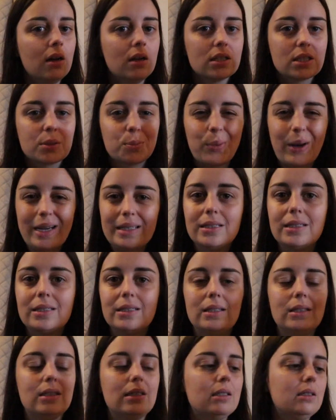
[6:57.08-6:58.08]

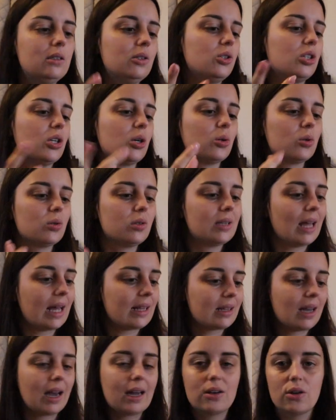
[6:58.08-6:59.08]
spicy, you know,
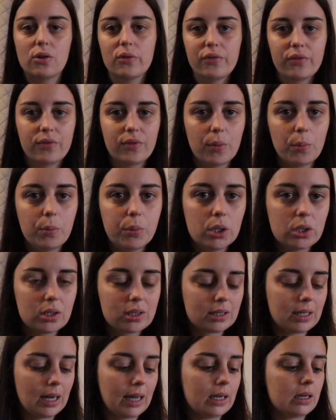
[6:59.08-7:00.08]
that kind of
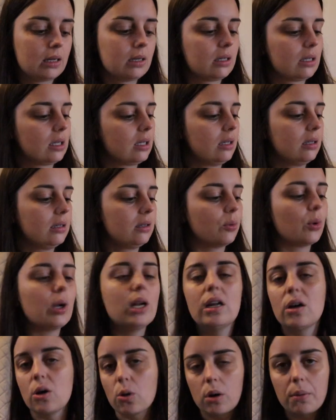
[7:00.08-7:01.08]
books, like...
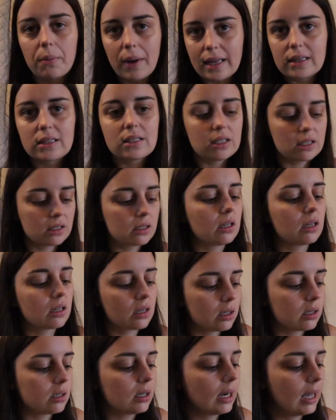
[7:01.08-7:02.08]
really romantic, not
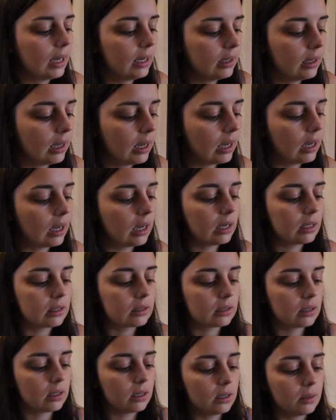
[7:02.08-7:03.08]
gonna lie.
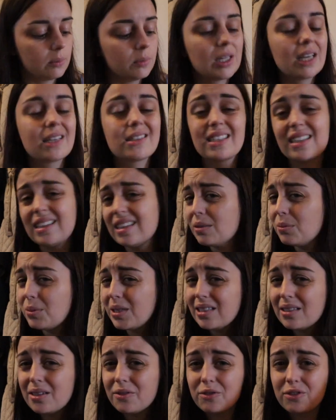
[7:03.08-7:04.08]
And there's a little
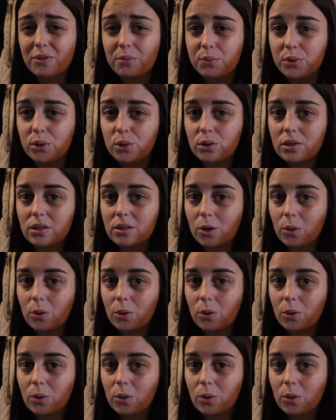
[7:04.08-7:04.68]
bit of abuse